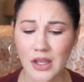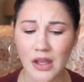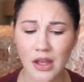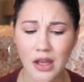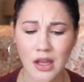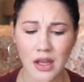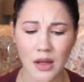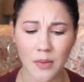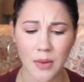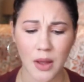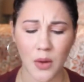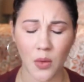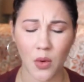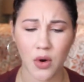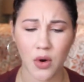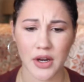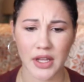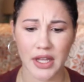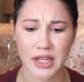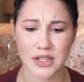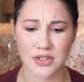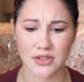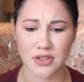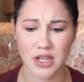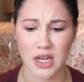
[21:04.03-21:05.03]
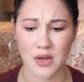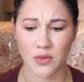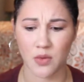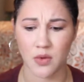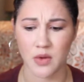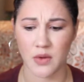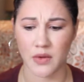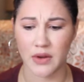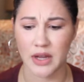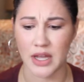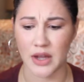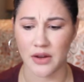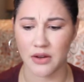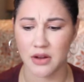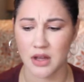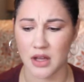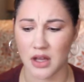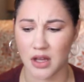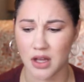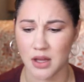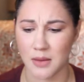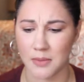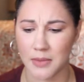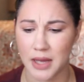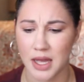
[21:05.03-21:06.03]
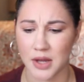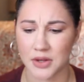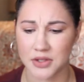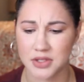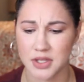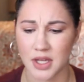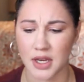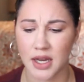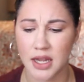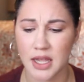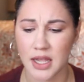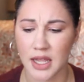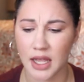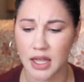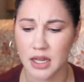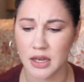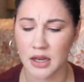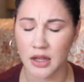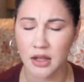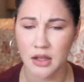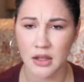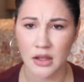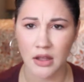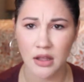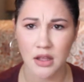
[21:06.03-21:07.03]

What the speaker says: I it yesterday when we went out house hunting and